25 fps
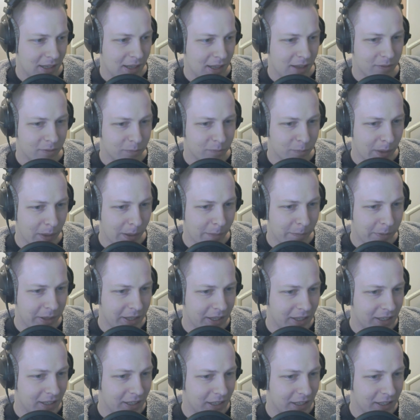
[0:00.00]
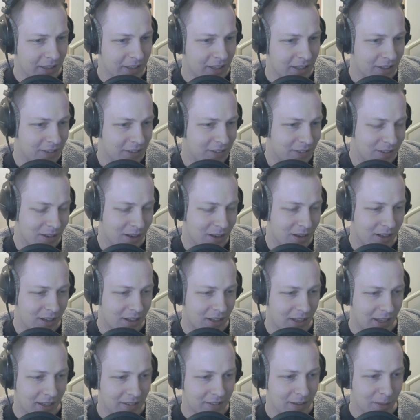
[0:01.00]
Maybe in this
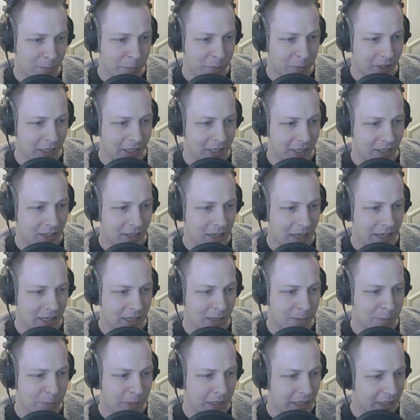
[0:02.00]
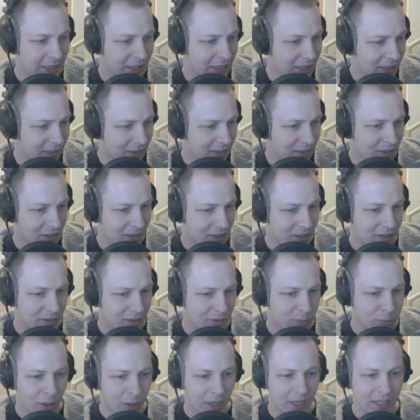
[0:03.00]
example here, I'm going to bid
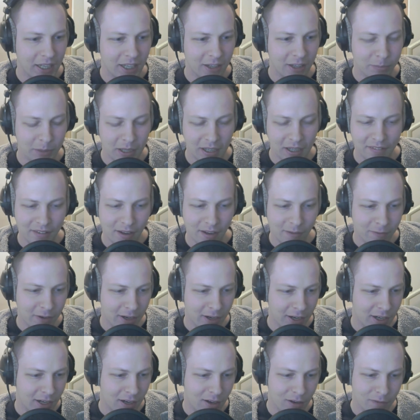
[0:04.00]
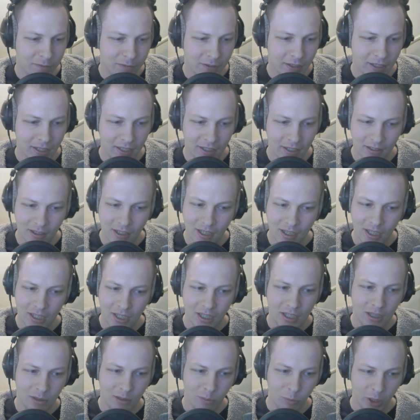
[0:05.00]
20 because I'm very confident
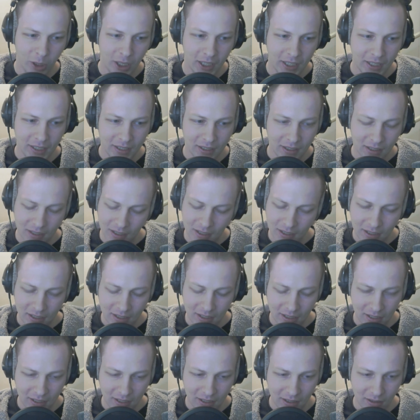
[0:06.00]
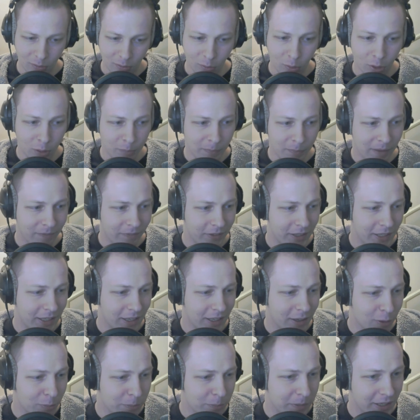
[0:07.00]
winning. Or maybe
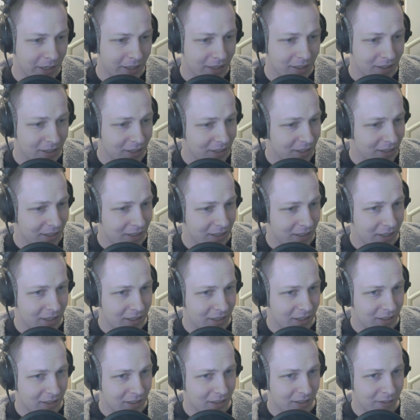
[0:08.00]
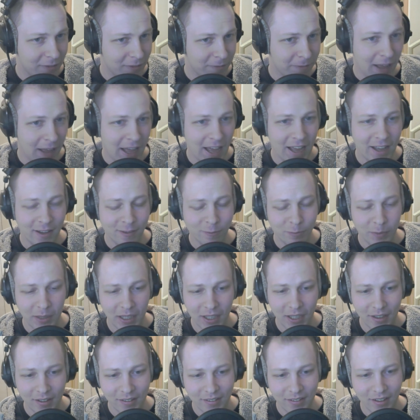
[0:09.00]
I'll bid 5
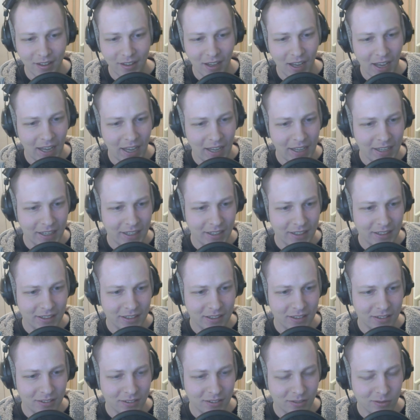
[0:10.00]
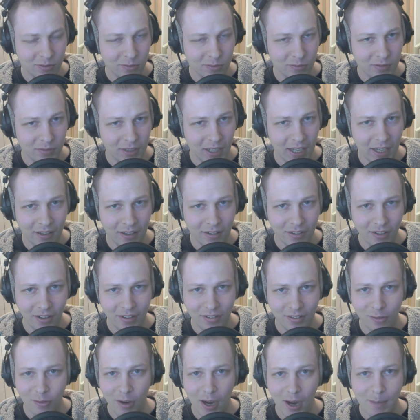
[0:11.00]
because I can just
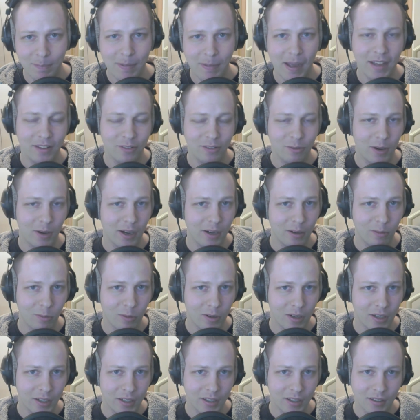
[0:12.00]
dry pass round 1